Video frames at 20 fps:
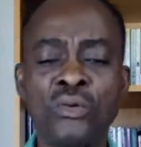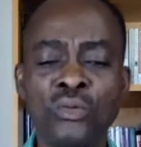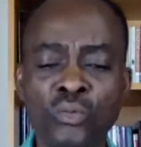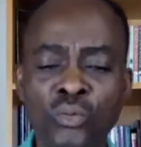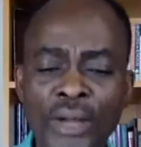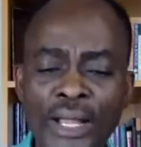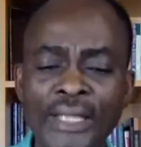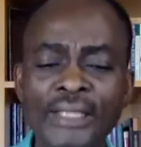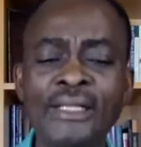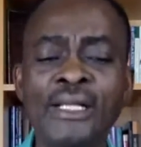
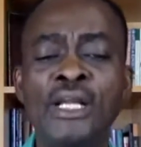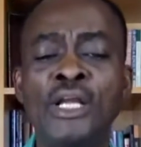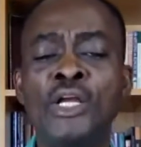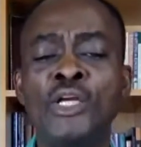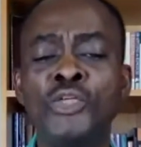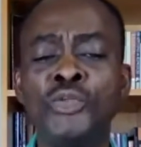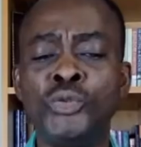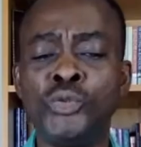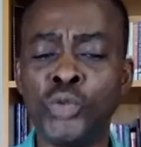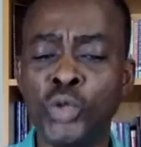when
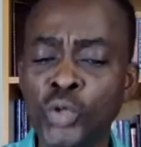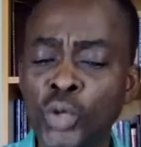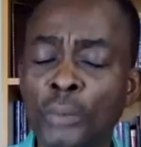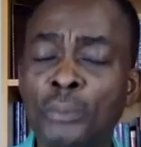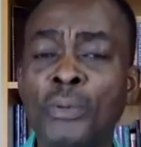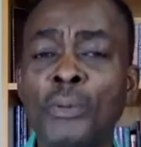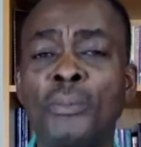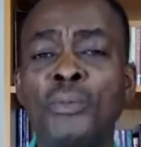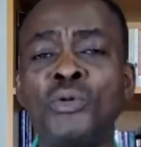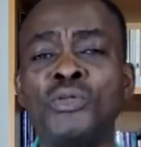you know your
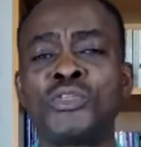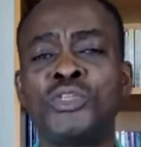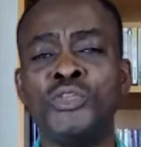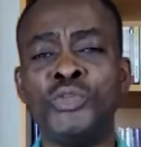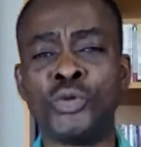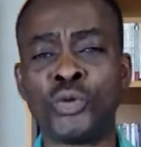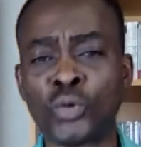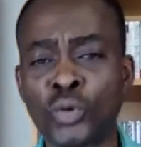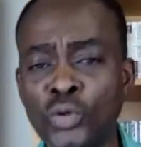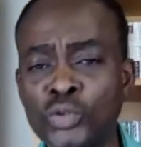purpose,
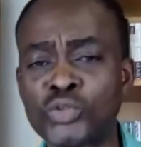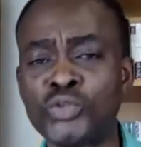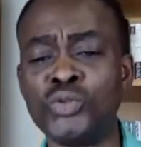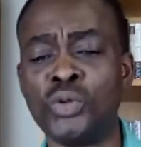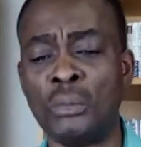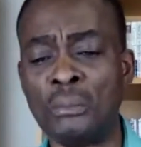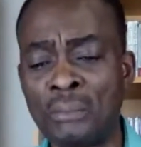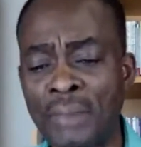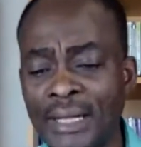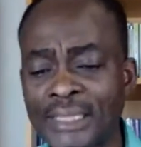you grow to
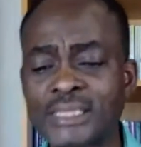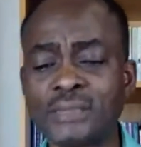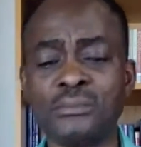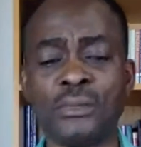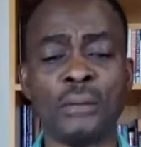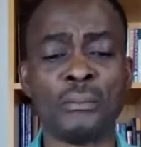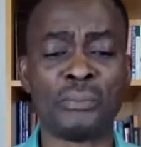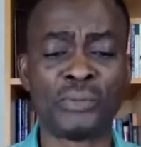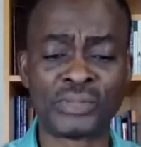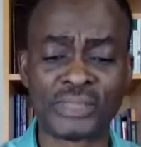your
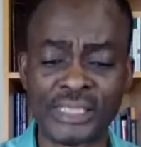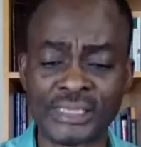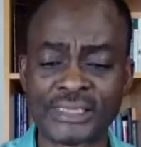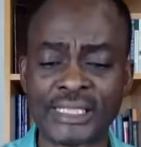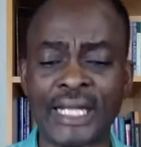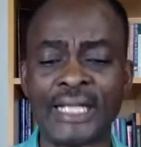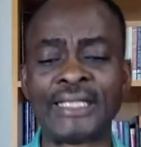maximum potential,